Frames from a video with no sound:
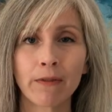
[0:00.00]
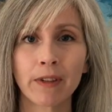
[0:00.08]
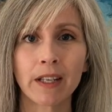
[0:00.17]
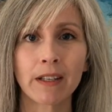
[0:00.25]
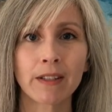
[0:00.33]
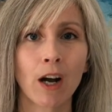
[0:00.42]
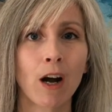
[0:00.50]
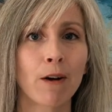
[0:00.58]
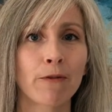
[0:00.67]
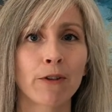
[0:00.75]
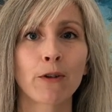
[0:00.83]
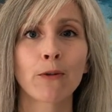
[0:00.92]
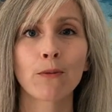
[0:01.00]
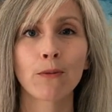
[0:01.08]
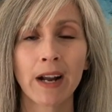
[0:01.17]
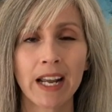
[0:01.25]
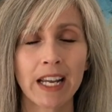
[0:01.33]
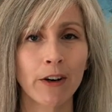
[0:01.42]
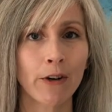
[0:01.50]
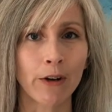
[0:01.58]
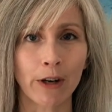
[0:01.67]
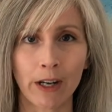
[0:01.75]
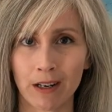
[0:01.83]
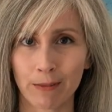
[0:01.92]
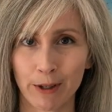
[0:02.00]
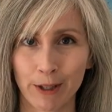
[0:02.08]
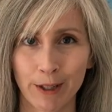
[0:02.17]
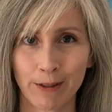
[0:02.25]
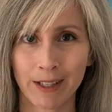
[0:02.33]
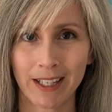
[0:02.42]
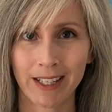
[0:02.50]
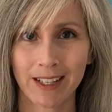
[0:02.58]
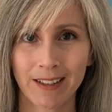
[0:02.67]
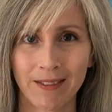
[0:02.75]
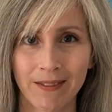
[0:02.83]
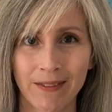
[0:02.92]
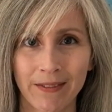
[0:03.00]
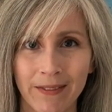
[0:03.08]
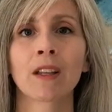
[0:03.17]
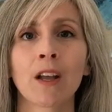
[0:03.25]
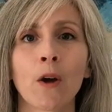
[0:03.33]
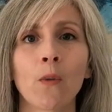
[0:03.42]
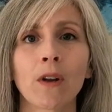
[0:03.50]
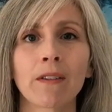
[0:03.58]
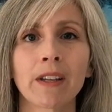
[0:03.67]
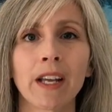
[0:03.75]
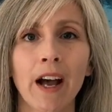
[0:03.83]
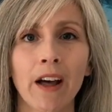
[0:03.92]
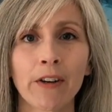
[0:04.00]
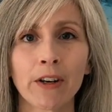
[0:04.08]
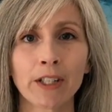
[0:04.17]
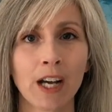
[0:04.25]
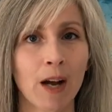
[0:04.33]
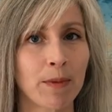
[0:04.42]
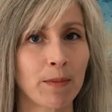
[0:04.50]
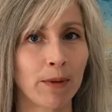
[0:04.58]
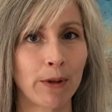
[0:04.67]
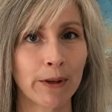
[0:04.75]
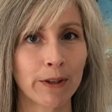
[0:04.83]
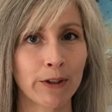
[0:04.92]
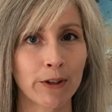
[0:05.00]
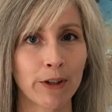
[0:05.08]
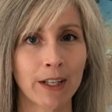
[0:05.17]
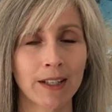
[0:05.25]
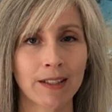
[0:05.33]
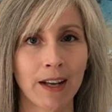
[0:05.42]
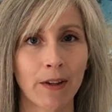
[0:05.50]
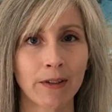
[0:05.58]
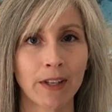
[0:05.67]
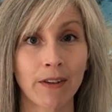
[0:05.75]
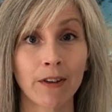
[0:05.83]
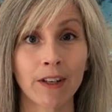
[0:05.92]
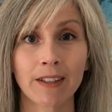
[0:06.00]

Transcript: of these offer great earning opportunity. One of the other top employers across South Denver